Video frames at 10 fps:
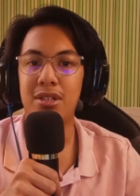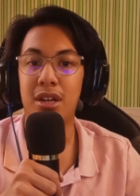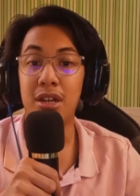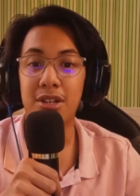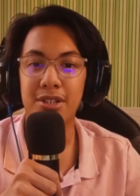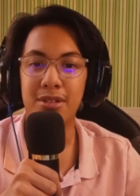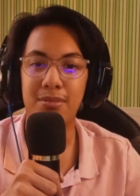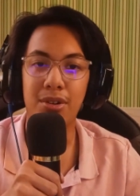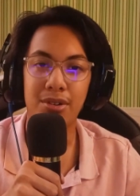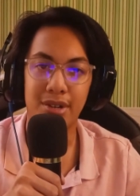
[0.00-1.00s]
learn
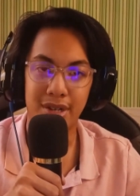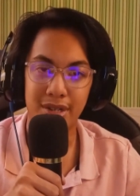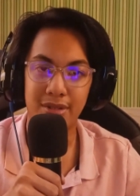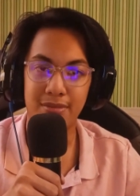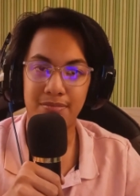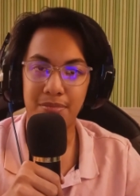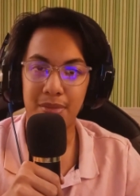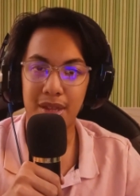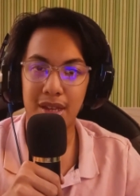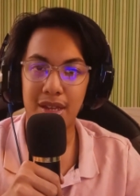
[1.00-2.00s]
more,
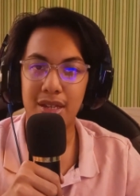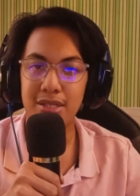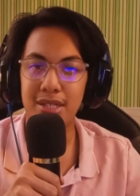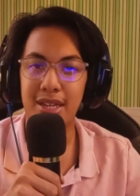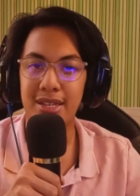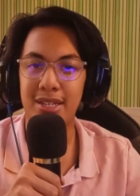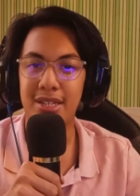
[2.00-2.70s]
they